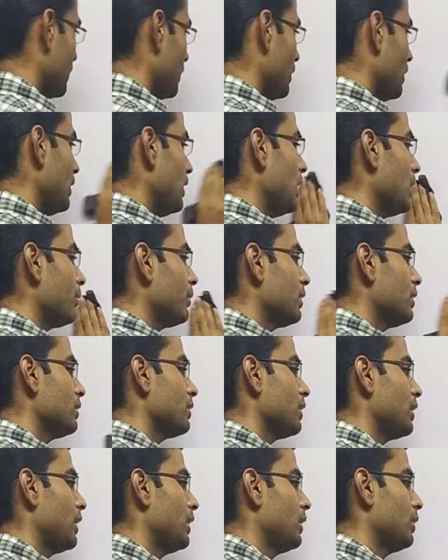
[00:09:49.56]

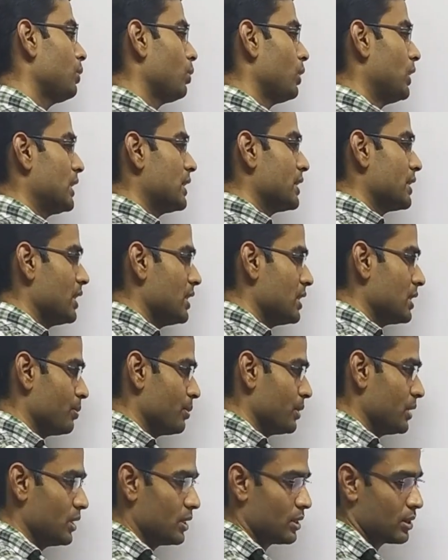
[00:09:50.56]
11th and 12th science
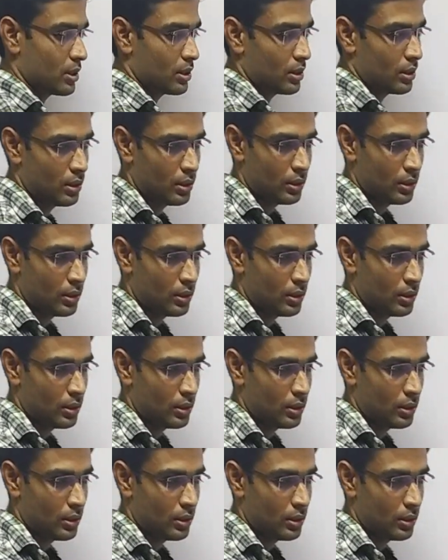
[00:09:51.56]
physics,